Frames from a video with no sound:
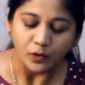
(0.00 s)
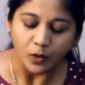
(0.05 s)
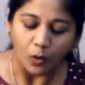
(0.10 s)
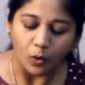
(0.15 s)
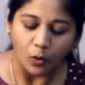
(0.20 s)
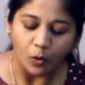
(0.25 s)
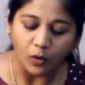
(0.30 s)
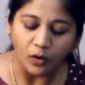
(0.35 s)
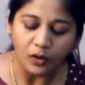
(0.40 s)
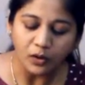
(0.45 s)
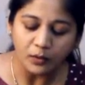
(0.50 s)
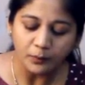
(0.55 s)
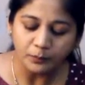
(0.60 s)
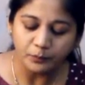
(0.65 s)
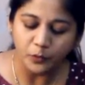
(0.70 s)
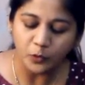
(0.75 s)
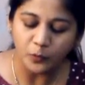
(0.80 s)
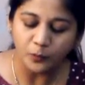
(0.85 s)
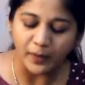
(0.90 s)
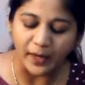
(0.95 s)
or
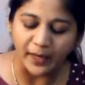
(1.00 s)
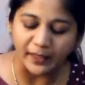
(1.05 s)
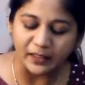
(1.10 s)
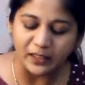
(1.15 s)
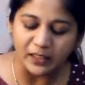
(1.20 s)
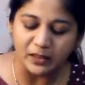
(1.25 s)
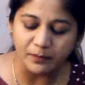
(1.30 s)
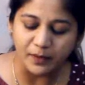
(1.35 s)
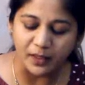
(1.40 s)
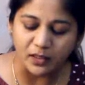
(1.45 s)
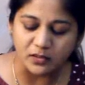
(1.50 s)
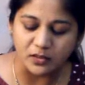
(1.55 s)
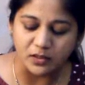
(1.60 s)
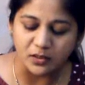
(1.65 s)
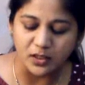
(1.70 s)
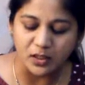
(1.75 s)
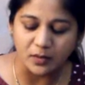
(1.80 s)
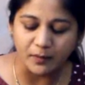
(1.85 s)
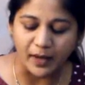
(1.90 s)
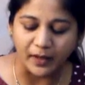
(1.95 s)

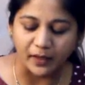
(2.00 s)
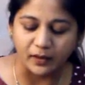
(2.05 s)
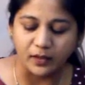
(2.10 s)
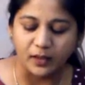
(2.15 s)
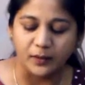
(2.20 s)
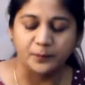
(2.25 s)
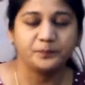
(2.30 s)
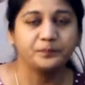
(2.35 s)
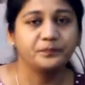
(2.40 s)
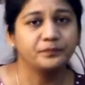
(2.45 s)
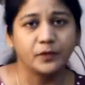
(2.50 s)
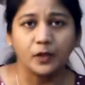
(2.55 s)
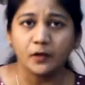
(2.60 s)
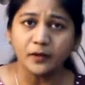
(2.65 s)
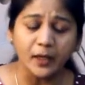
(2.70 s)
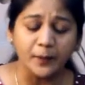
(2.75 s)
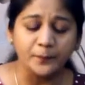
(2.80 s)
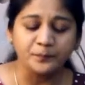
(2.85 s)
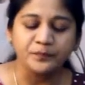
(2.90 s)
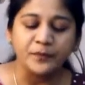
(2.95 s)
Propionibacterium acne.
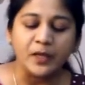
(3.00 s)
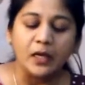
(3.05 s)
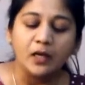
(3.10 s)
Okay.